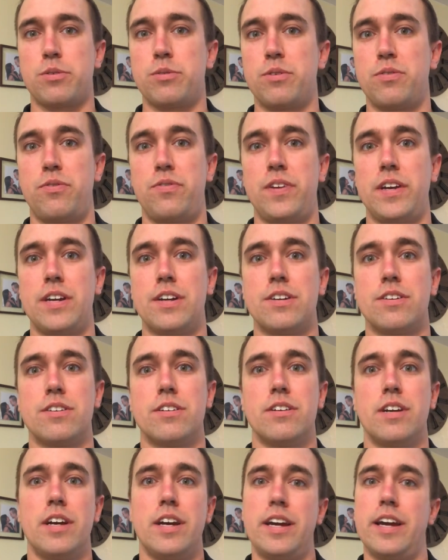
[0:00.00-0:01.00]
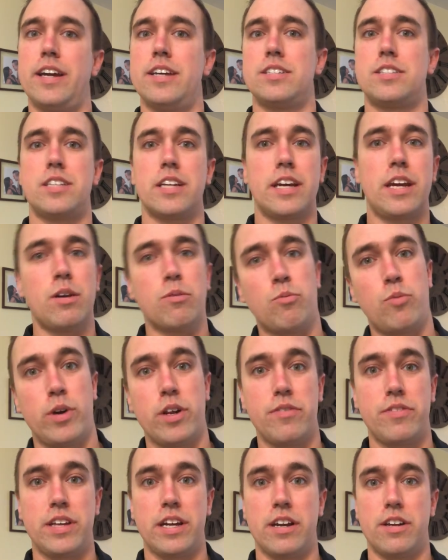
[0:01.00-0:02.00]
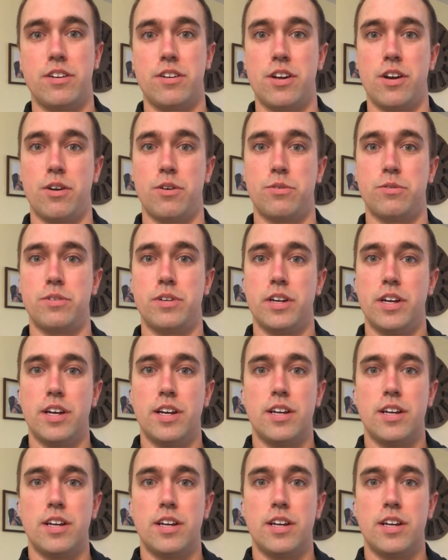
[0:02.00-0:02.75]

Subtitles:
through fear is to get rid of the unknown.